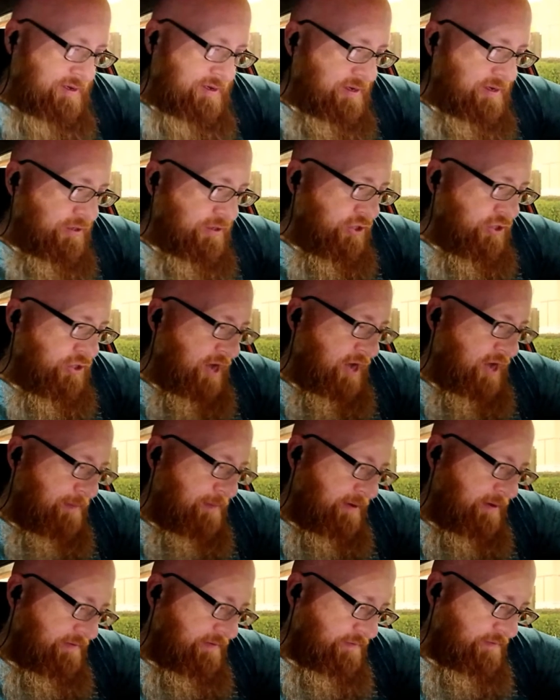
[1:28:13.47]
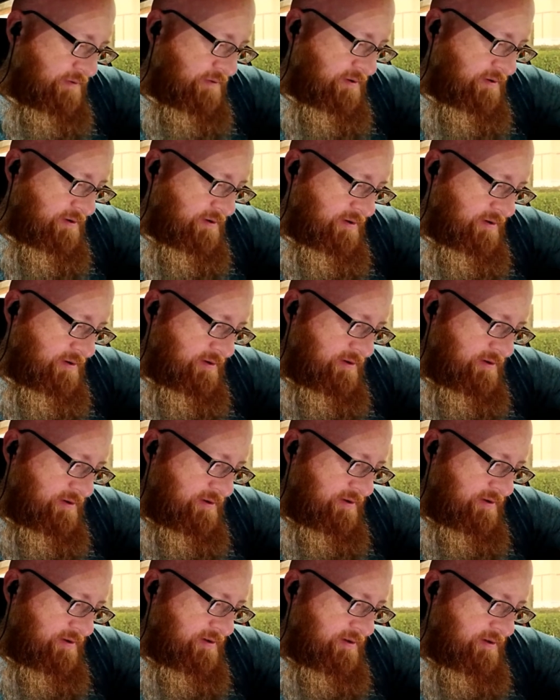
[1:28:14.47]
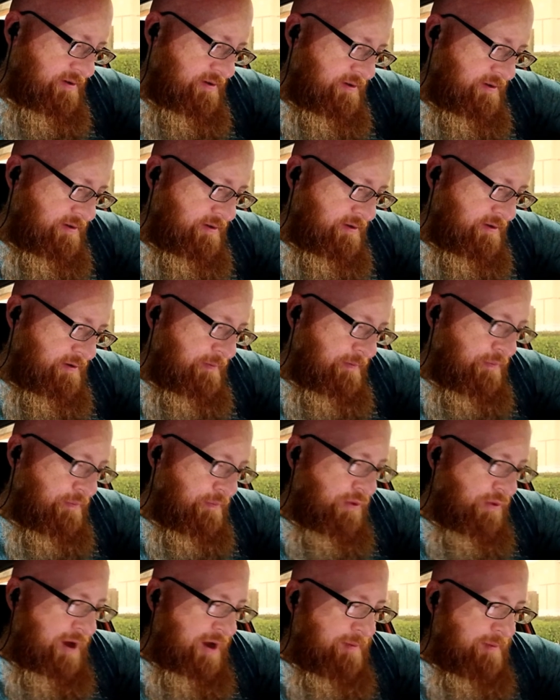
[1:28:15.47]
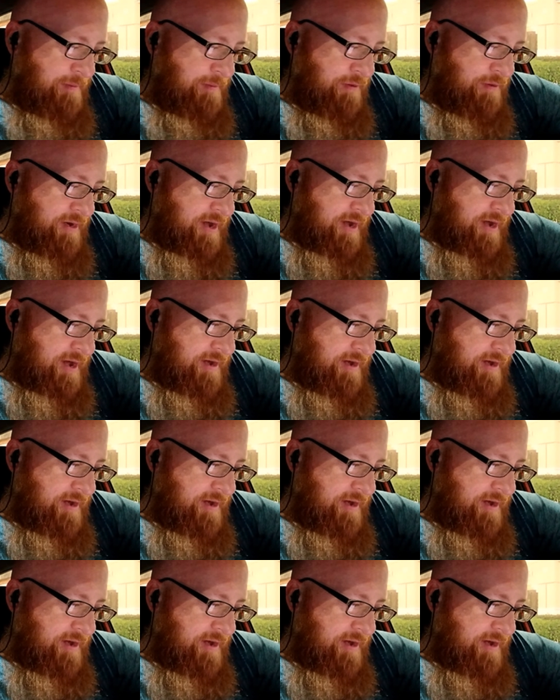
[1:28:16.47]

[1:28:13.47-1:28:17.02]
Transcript: shopping for? Probably not.